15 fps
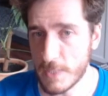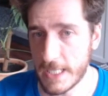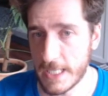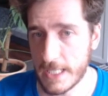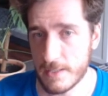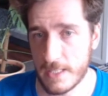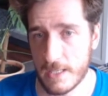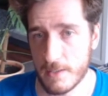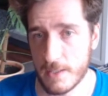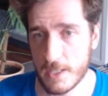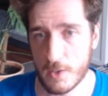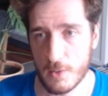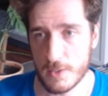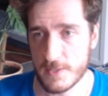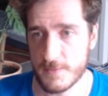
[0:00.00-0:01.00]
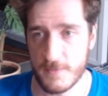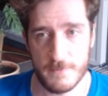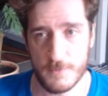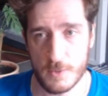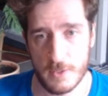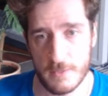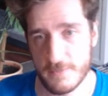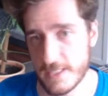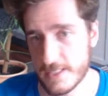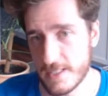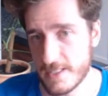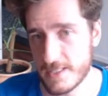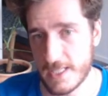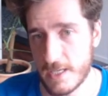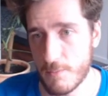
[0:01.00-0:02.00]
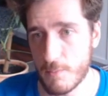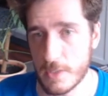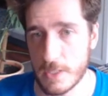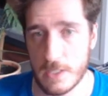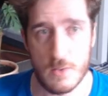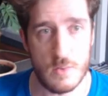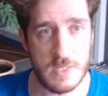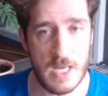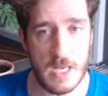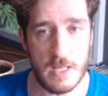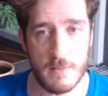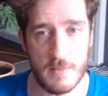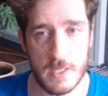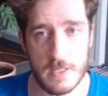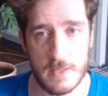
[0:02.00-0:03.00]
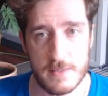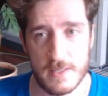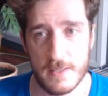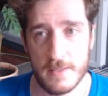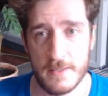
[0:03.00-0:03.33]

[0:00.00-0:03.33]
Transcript: And then the cone sphere fall off distance, I didn't really use any of these.